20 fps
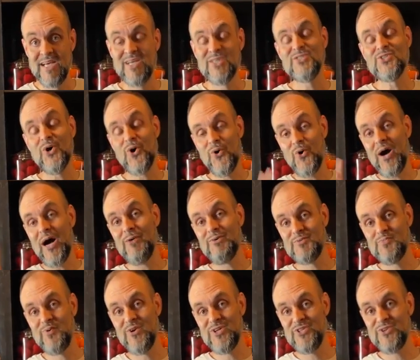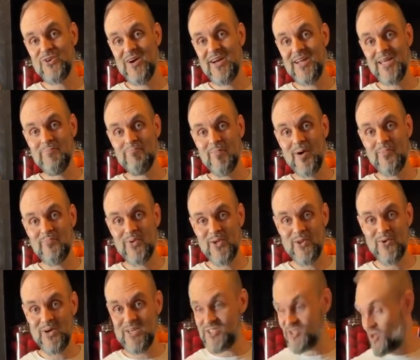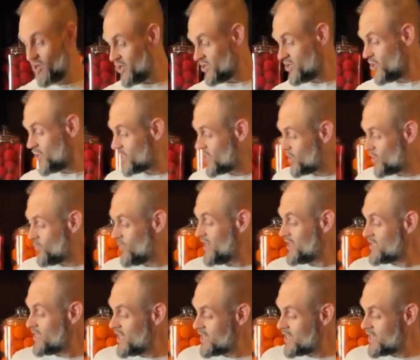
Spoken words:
So I was pretty sure I had eaten my pillow. I started looking around.